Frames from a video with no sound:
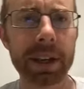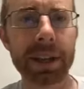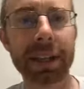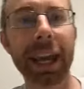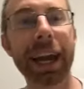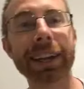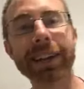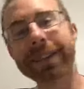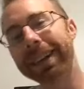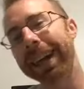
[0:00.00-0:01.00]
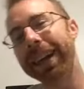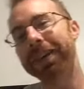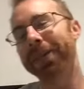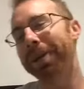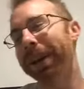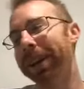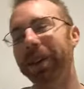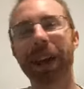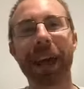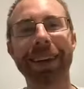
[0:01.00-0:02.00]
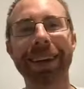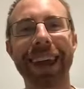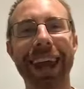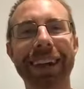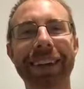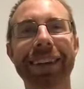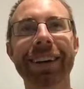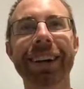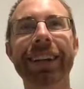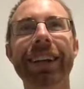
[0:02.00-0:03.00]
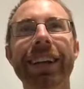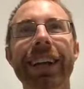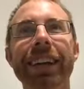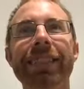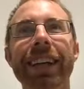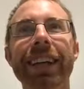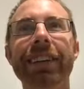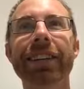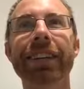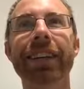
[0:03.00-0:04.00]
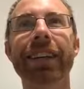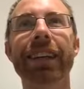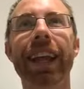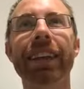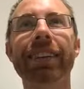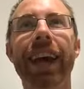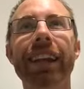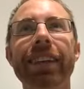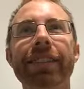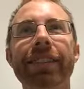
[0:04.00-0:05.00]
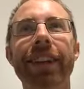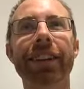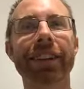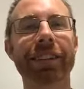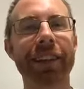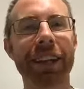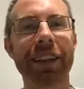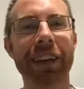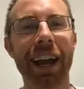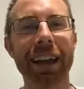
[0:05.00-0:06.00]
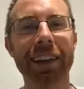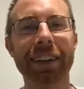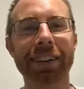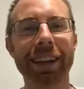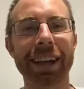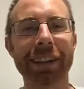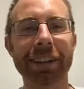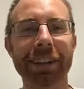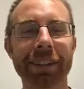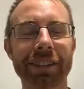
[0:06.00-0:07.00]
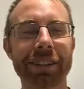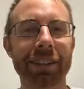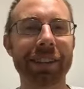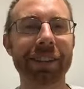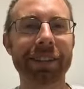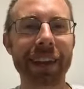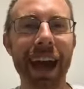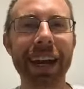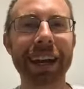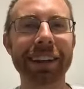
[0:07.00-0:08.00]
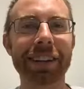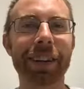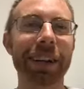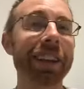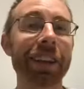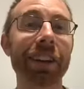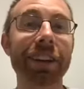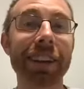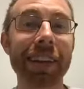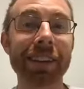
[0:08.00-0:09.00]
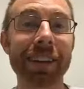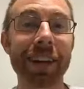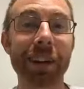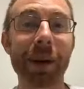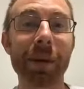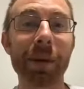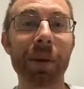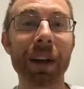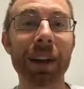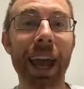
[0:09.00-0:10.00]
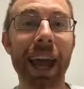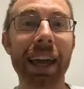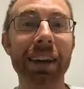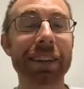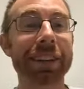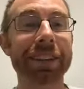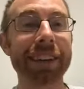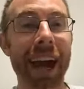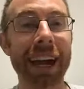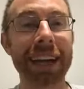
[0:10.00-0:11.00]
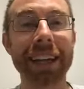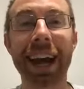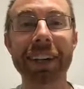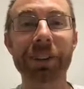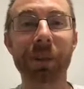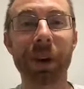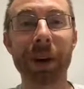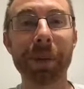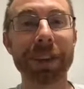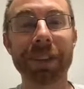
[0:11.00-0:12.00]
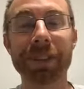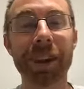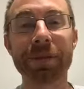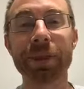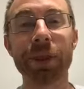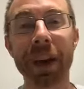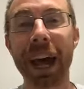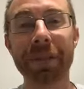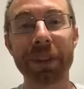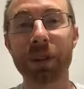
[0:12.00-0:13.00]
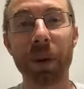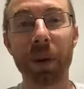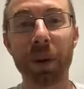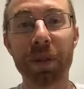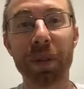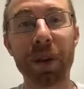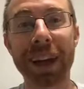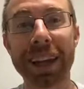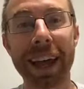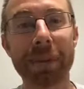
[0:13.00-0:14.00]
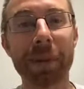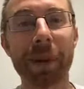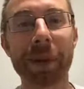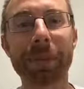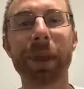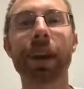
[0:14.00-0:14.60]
Yeah, disengage from it. And it's like, it's not necessarily sticking your head in the sand. You're just deciding to look at the good things that are going on and deciding not to worry about the stuff you don't have control over right in that moment.